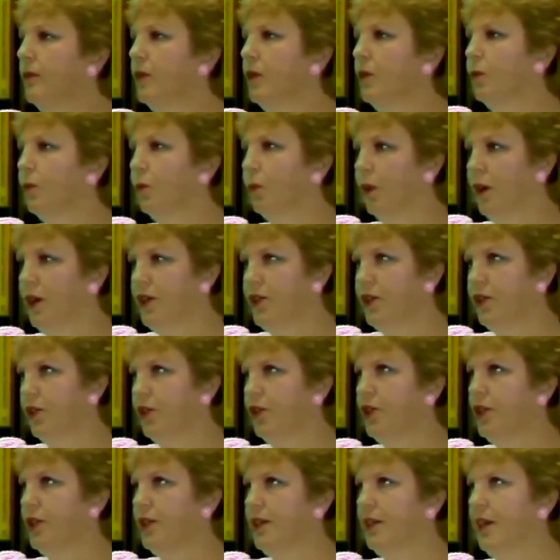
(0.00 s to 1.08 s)

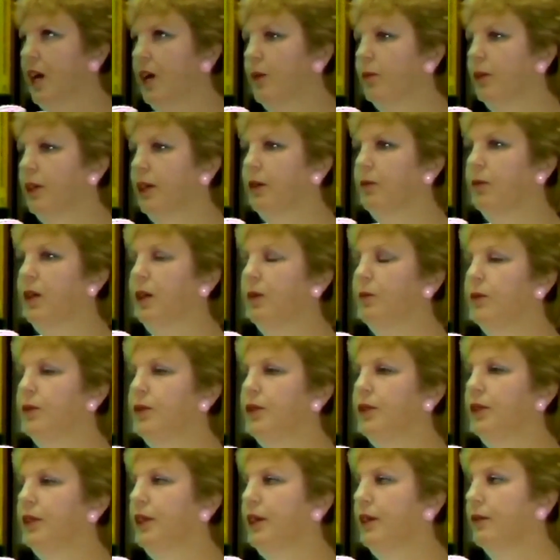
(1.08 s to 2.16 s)
research is enabling people
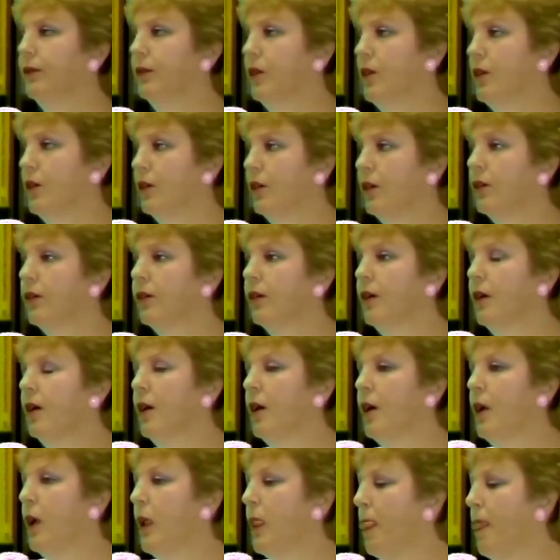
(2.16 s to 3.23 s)
to live longer,
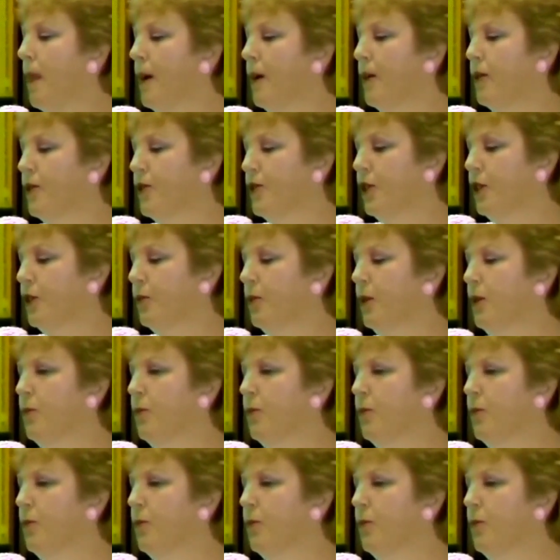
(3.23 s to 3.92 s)
how there's going to be